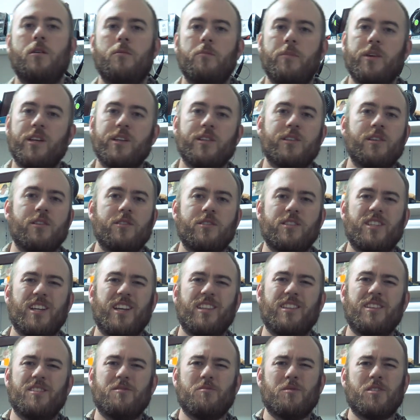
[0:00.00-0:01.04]
Because here in
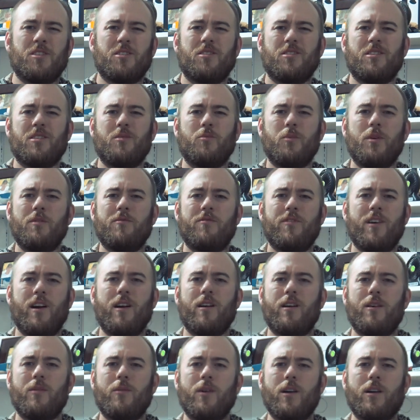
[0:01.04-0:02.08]
Southeast Missouri, we
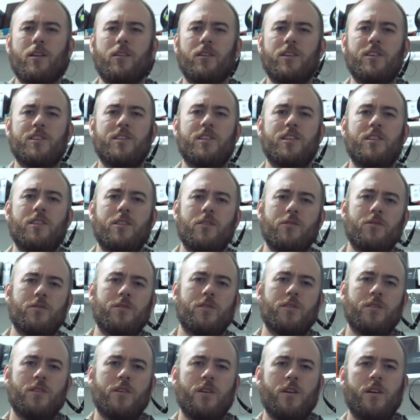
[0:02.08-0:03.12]
very rarely see
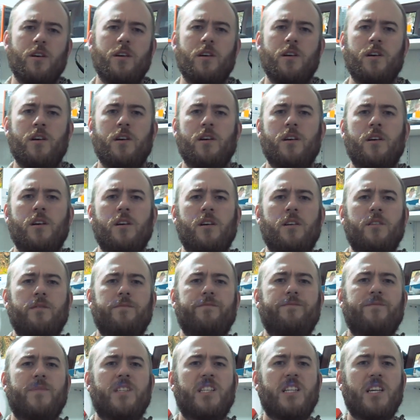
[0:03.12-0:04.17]
those
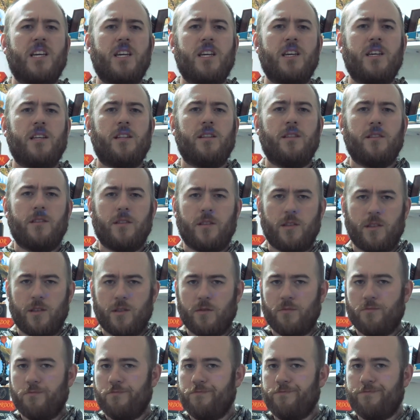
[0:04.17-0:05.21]
teens,
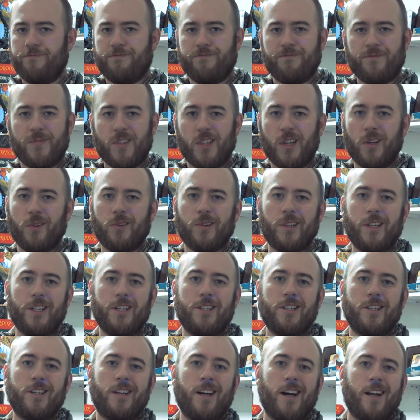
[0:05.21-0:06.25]
single
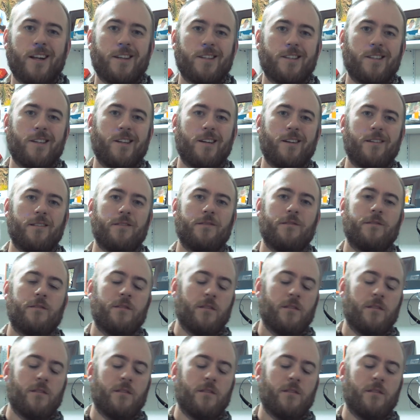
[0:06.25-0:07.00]
digit kind of stuff.